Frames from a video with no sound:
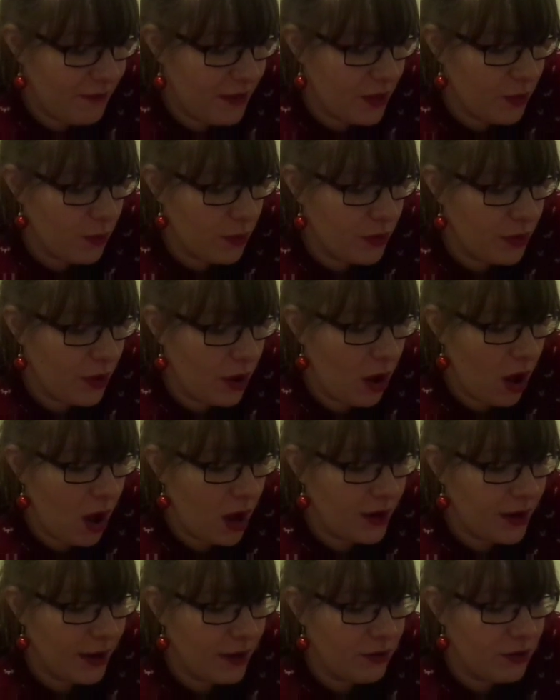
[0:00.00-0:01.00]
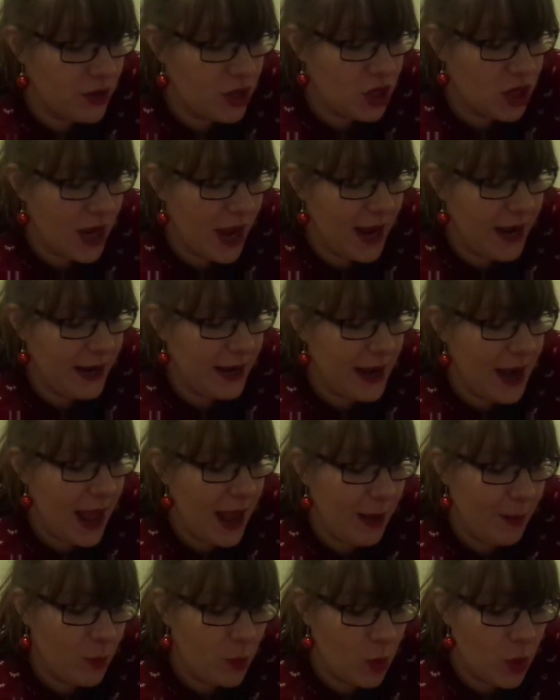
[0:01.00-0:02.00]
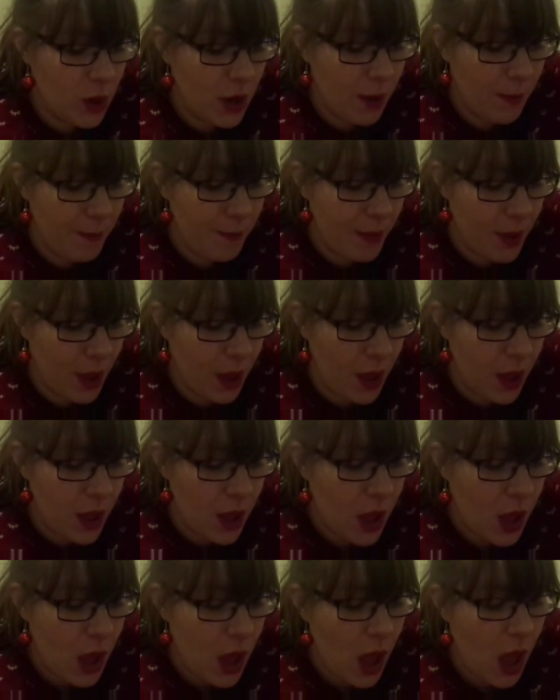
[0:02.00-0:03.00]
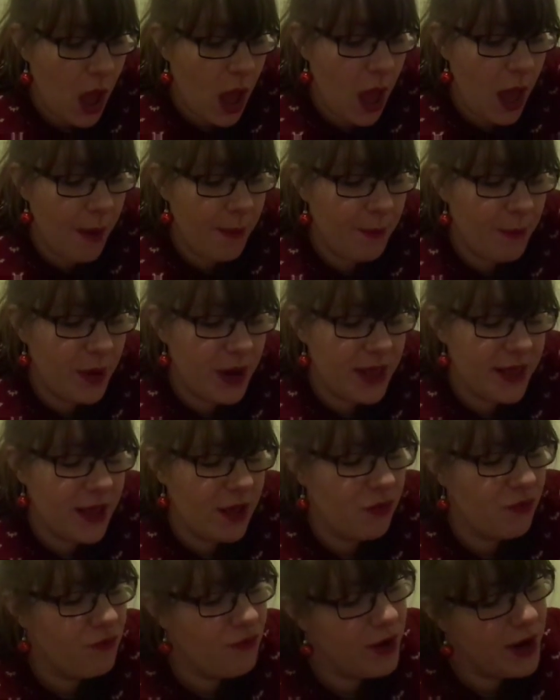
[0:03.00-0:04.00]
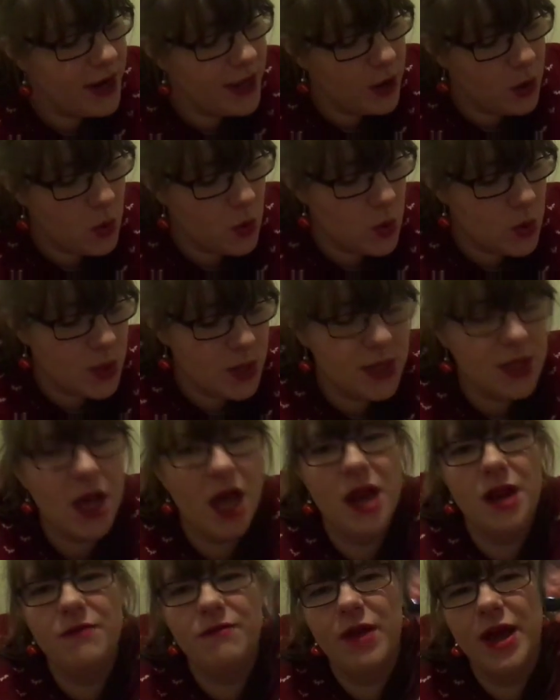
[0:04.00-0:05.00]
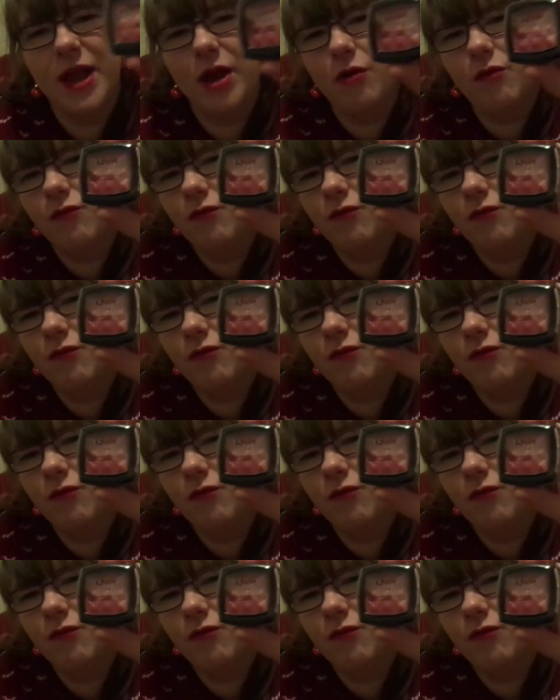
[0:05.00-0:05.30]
of this one, so I can't tell you the shade name or number. But it's this really gorgeous kind of like